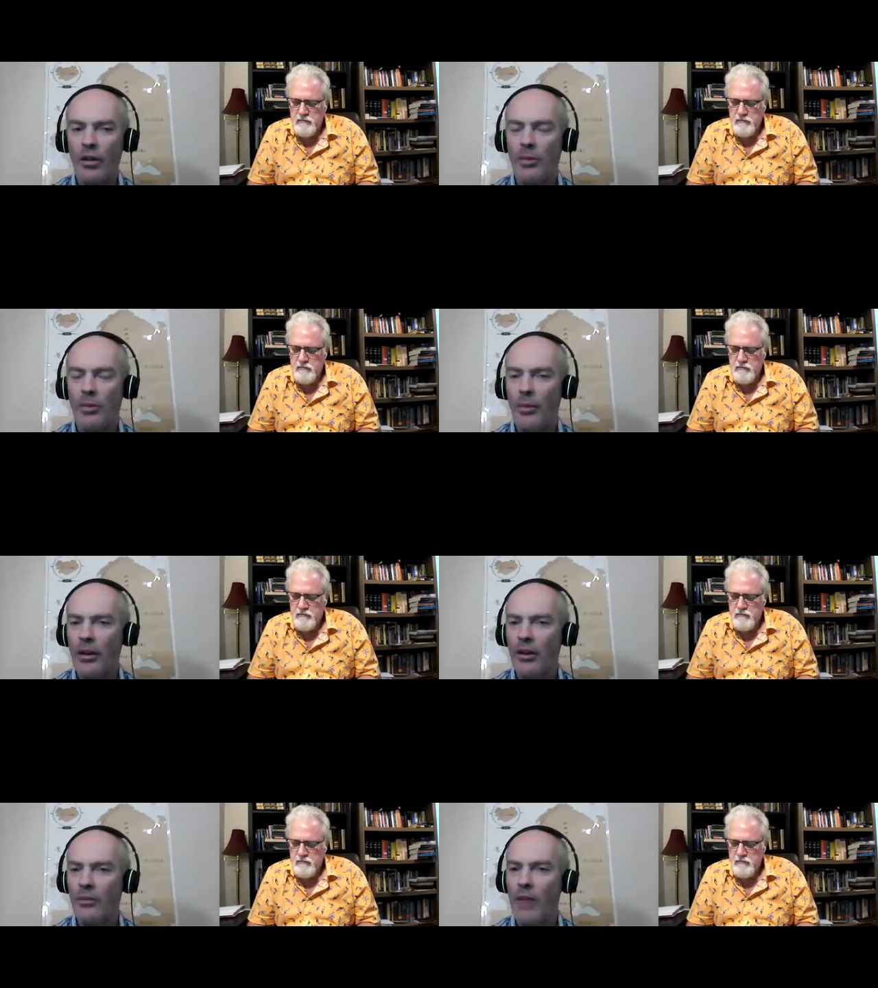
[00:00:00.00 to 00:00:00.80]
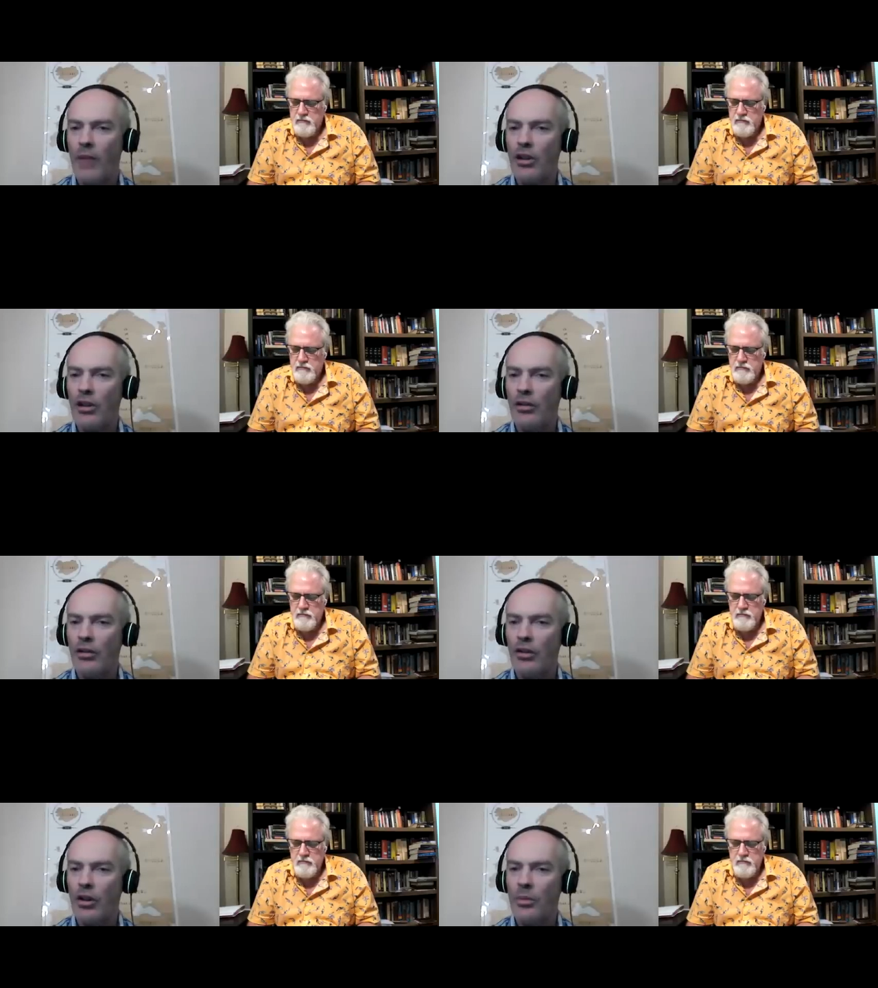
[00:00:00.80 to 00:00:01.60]
Speaker 1: probably got additional
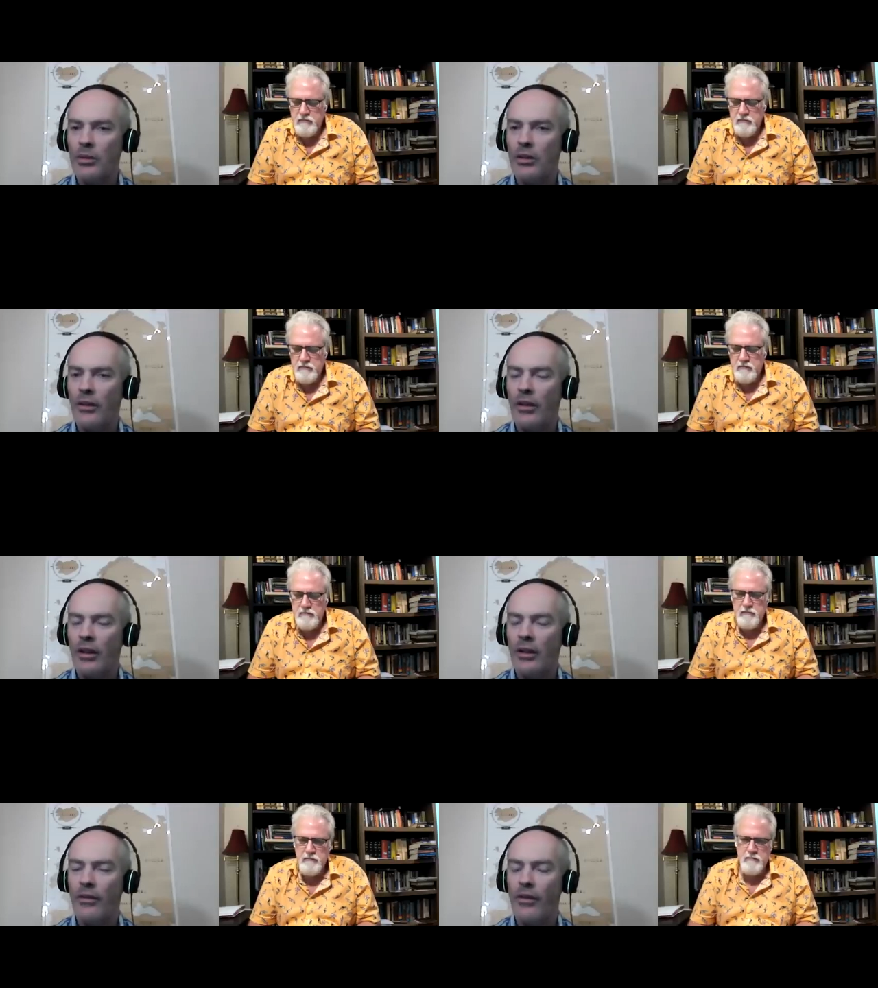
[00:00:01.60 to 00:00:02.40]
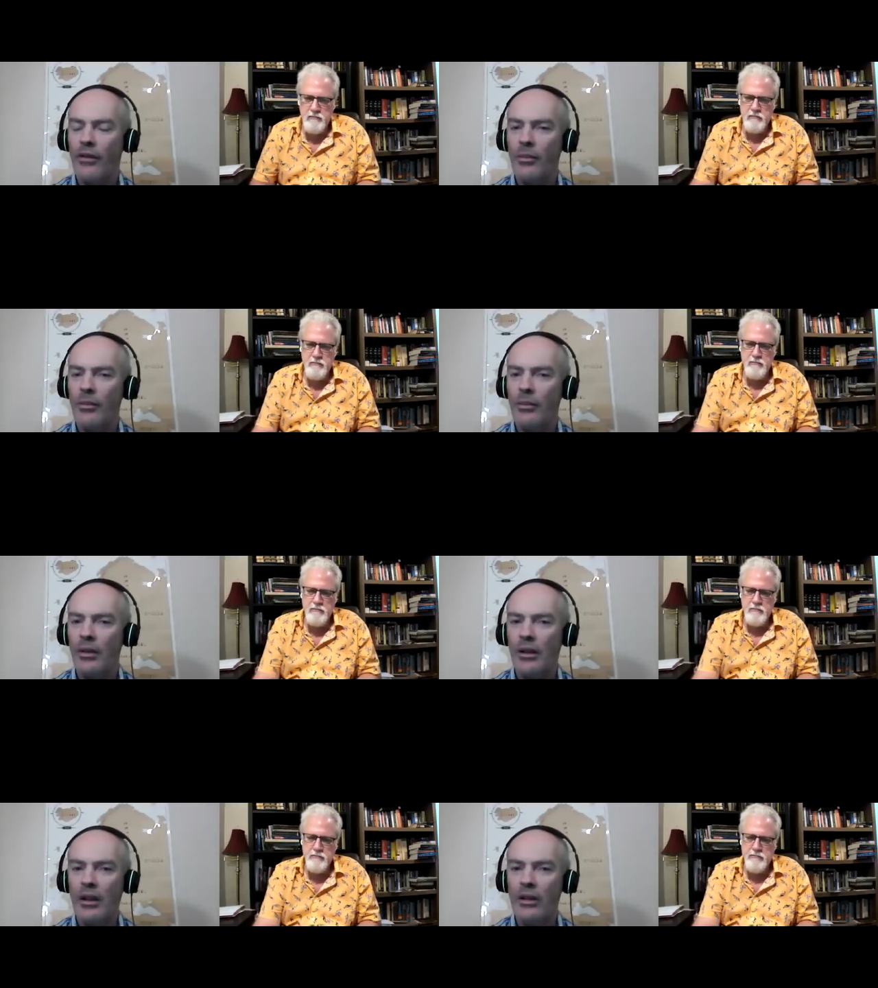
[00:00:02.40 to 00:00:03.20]
troops, if you like, from
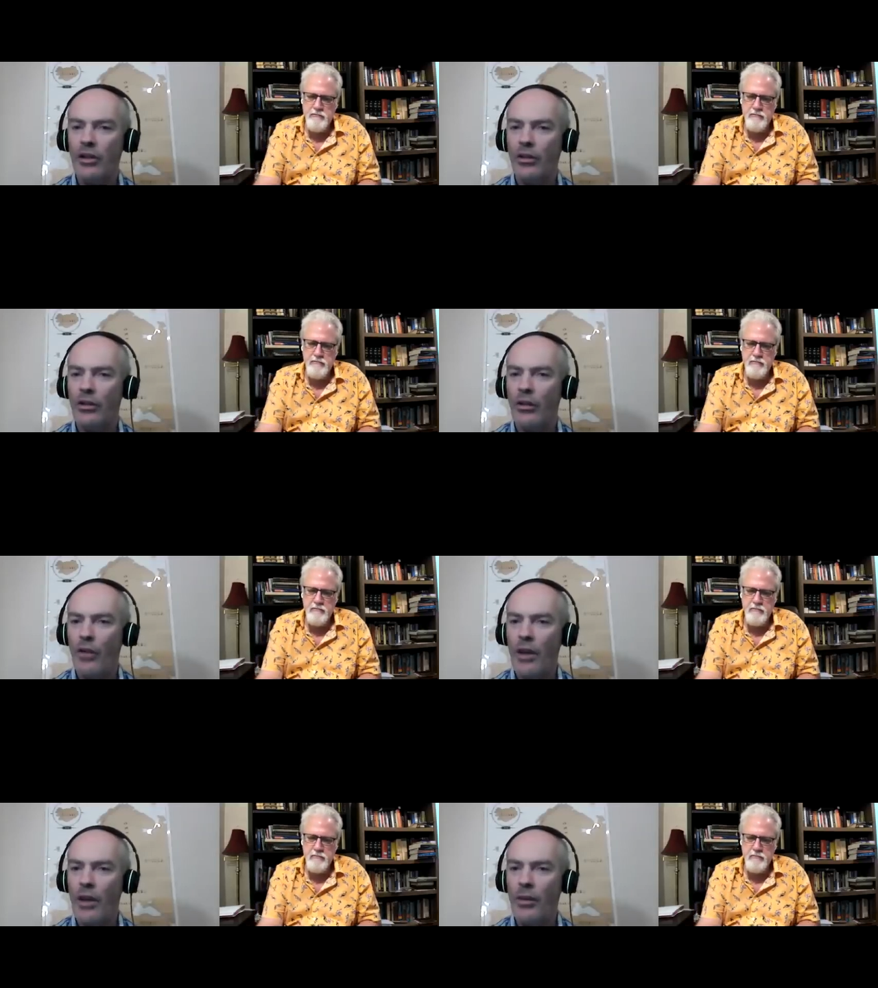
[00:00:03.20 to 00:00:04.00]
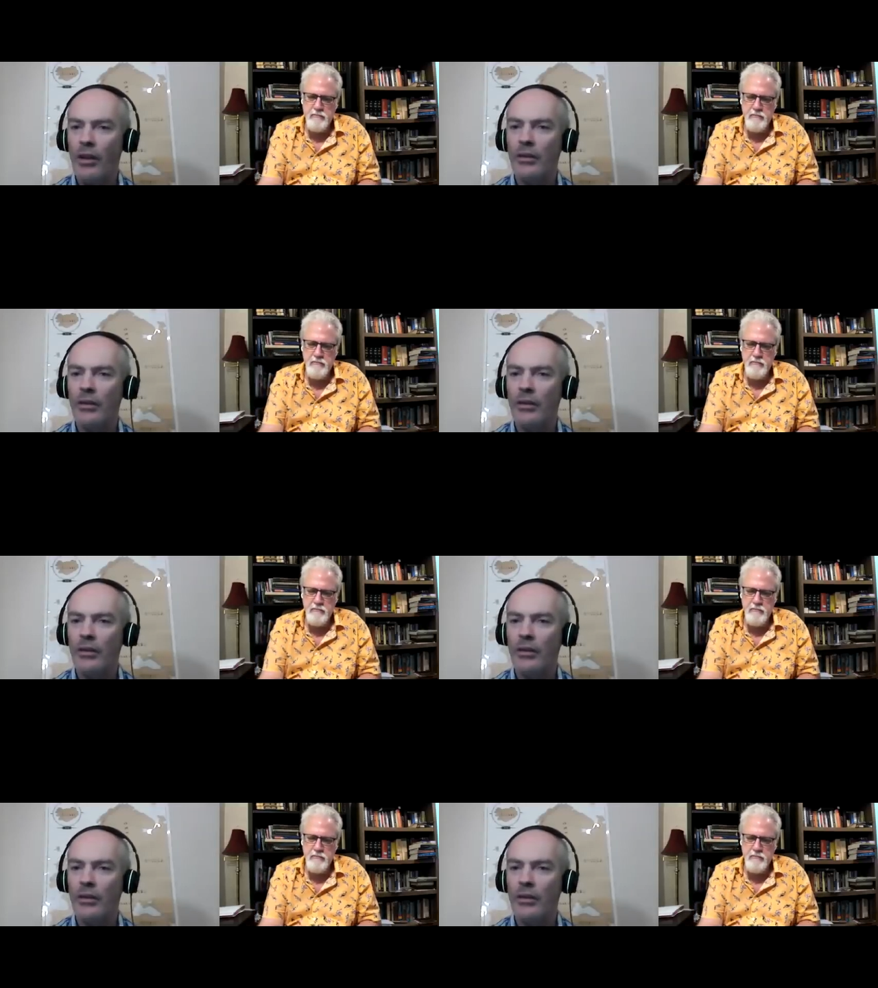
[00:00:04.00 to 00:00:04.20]
southern Arabia,